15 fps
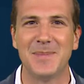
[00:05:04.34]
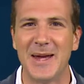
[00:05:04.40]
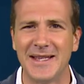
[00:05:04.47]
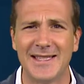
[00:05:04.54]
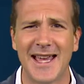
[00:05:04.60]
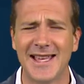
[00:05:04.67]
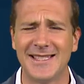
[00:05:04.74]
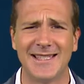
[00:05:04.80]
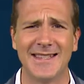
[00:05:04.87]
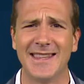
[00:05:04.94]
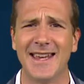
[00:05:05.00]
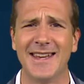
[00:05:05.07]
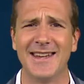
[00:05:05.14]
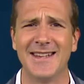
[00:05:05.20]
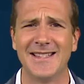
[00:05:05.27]
being tested
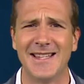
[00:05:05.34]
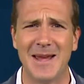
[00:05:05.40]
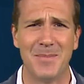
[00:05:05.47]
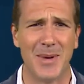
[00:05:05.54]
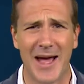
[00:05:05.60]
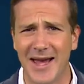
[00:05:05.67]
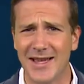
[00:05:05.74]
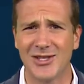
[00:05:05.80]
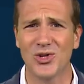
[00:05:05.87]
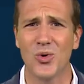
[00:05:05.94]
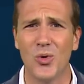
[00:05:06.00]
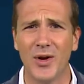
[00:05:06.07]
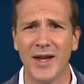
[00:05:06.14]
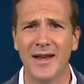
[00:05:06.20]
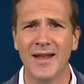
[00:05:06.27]
that it is a biased
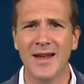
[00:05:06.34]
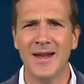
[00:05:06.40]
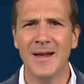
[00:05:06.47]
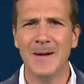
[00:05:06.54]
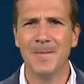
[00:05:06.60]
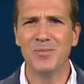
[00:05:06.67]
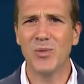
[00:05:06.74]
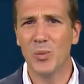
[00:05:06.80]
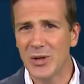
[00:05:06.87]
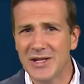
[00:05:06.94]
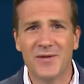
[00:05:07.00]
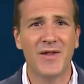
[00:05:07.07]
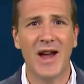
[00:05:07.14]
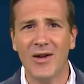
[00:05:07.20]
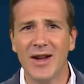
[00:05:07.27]
coin was
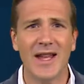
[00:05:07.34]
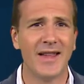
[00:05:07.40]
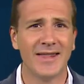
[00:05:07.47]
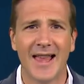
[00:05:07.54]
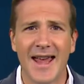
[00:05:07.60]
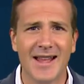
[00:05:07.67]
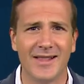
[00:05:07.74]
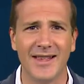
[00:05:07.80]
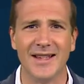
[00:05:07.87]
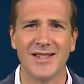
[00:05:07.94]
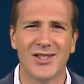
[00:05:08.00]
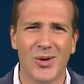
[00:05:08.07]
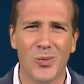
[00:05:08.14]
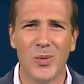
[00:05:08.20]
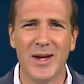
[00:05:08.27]
very unlikely,
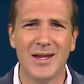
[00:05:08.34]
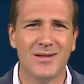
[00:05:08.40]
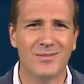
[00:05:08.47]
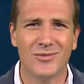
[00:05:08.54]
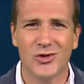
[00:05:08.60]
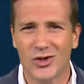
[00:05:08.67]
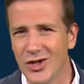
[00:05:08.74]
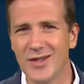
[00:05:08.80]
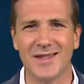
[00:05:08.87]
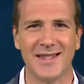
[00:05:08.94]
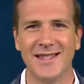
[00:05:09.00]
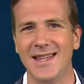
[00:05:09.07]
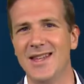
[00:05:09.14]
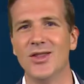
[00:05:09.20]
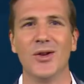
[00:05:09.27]
so we shouldn't
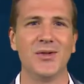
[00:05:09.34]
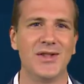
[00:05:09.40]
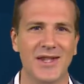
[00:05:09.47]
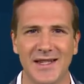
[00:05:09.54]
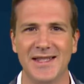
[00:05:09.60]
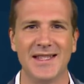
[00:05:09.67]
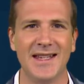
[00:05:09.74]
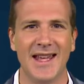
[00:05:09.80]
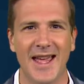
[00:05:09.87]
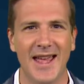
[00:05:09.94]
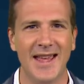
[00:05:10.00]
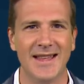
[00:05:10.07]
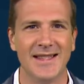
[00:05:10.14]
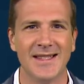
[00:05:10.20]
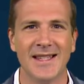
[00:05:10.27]
see those 60
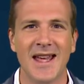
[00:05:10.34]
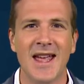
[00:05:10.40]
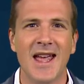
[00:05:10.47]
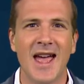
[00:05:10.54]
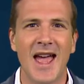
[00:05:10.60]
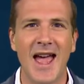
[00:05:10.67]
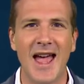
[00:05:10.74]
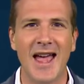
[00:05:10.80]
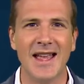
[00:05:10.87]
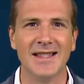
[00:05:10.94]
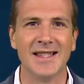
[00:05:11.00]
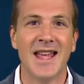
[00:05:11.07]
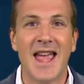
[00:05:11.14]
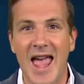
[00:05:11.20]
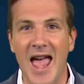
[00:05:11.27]
heads
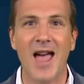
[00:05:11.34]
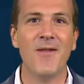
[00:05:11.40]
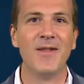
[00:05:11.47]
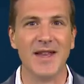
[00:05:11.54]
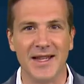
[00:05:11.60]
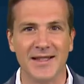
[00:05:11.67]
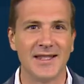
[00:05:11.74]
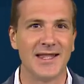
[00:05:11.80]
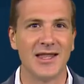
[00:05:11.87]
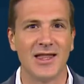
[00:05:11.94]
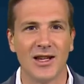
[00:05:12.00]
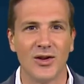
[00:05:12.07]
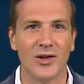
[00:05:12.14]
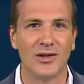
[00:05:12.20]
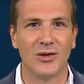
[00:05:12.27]
as evidence that
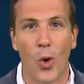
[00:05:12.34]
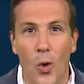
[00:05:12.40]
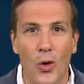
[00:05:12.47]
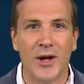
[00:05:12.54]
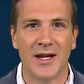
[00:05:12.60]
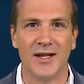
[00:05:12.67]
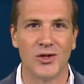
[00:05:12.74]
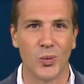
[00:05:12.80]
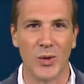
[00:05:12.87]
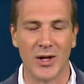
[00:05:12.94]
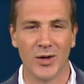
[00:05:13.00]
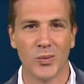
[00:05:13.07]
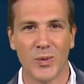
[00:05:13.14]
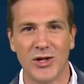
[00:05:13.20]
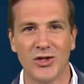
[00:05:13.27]
the coin is
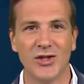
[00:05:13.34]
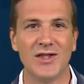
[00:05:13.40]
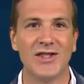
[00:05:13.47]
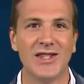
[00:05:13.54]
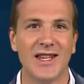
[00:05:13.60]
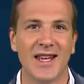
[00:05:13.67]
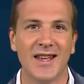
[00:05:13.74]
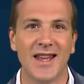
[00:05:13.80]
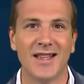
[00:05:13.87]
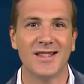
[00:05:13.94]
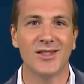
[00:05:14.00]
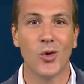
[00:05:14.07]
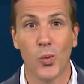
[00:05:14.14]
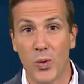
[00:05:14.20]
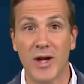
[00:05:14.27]
weird, we should see it
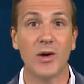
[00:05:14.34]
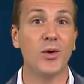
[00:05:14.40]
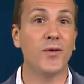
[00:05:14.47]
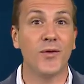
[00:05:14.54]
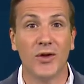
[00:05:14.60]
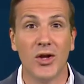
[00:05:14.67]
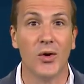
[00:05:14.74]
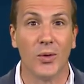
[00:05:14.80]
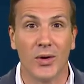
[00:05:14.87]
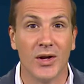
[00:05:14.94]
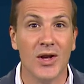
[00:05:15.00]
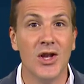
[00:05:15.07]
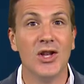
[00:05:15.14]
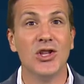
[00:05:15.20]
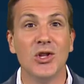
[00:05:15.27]
as a weird fluke.
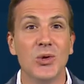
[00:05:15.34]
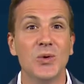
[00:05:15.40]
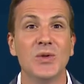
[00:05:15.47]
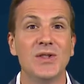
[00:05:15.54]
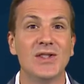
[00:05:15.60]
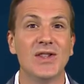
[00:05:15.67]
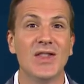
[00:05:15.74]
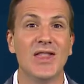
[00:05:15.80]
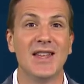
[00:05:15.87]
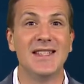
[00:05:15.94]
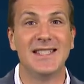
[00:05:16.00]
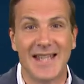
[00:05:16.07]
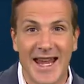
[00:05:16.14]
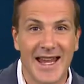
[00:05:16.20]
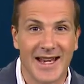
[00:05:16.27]
Use the
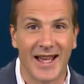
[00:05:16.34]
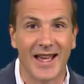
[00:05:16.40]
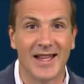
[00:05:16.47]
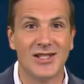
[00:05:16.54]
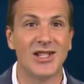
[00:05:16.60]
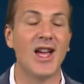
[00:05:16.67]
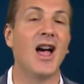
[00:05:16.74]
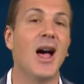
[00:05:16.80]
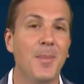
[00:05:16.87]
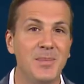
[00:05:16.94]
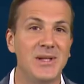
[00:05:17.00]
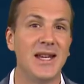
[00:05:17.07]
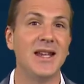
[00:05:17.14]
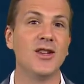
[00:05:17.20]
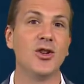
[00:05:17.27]
data to
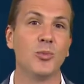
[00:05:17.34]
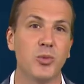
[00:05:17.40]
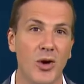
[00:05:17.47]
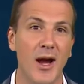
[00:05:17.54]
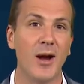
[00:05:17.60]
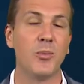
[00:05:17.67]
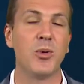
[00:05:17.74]
update your prior